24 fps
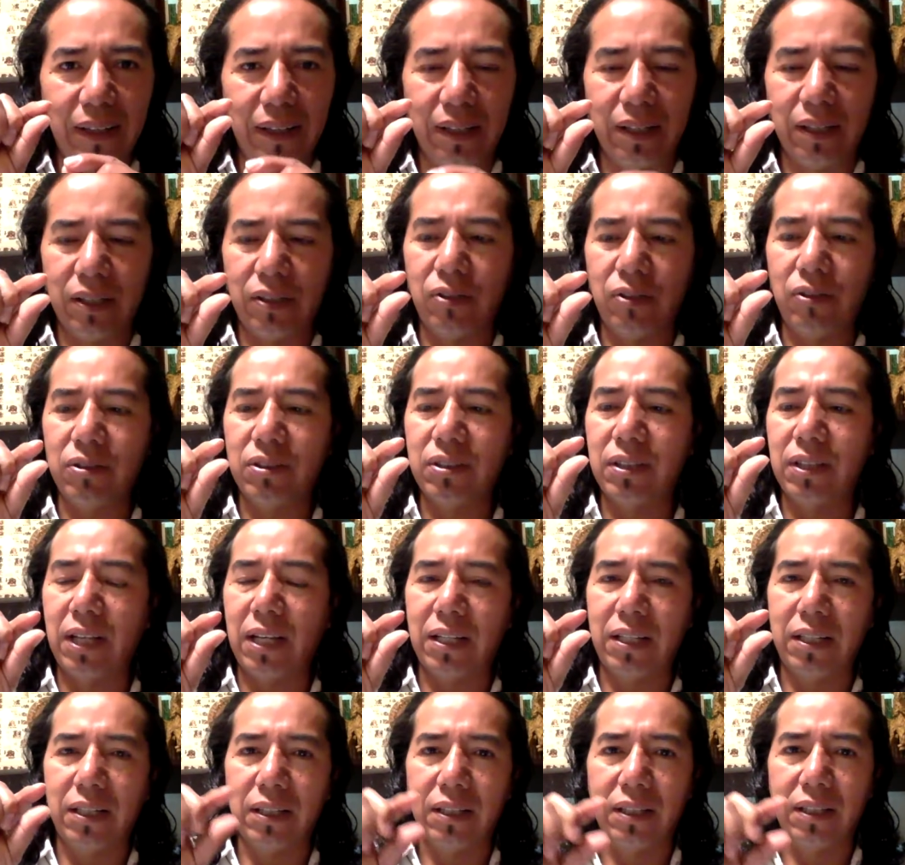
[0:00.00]
uh, just
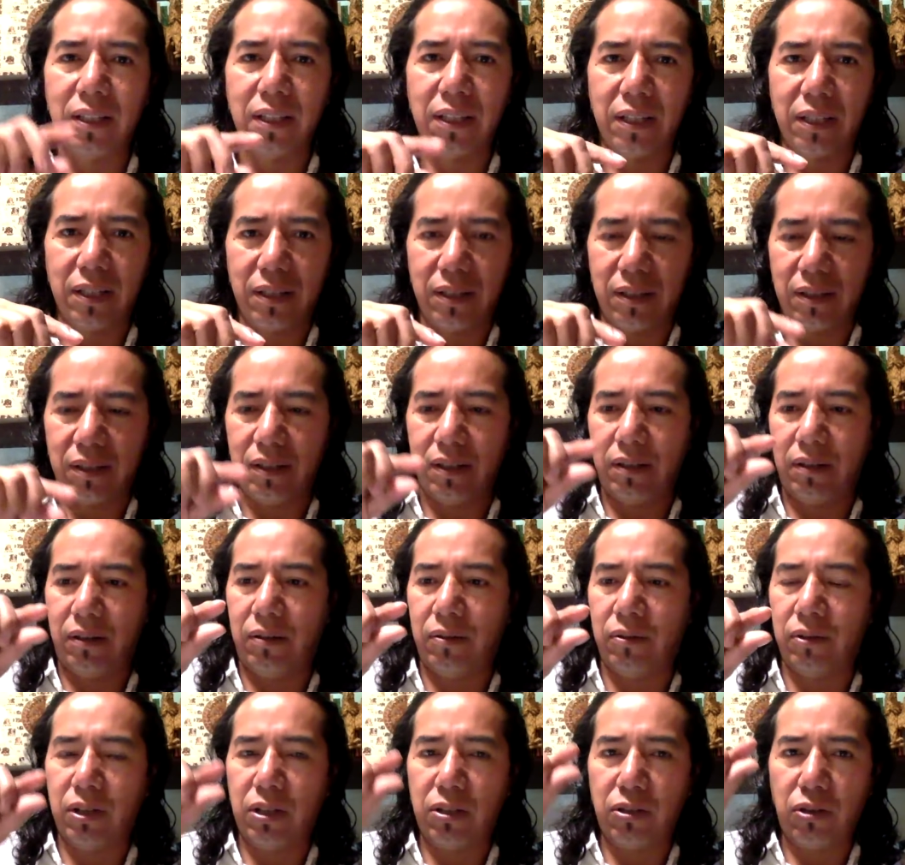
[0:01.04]
like in the
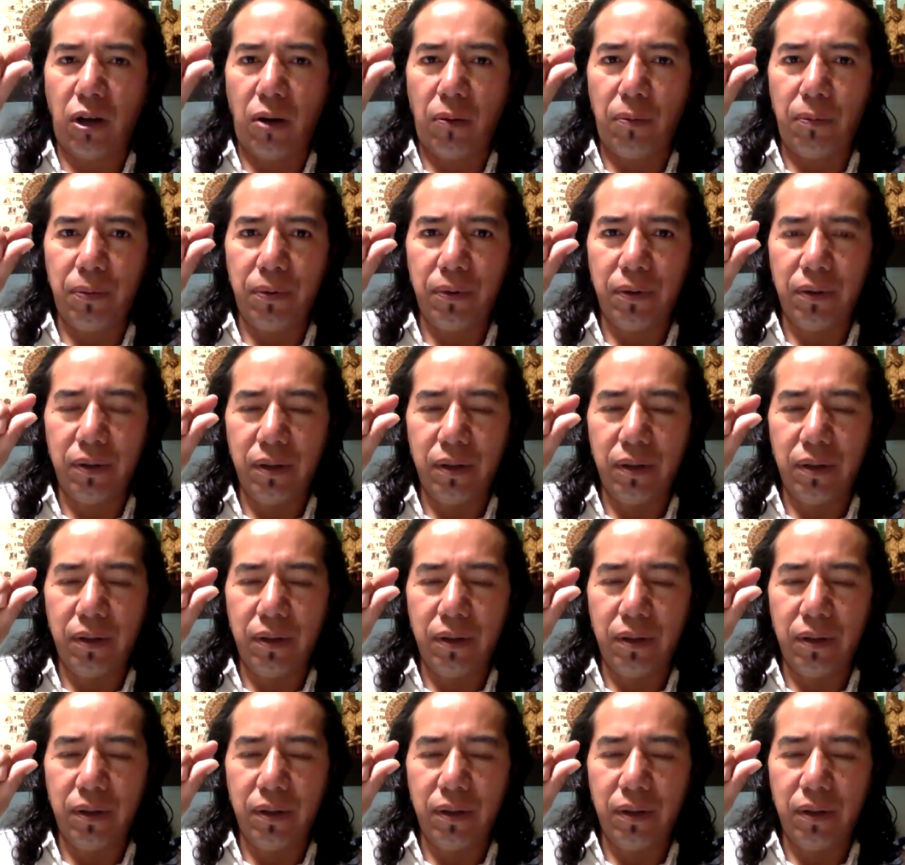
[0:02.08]
on the top,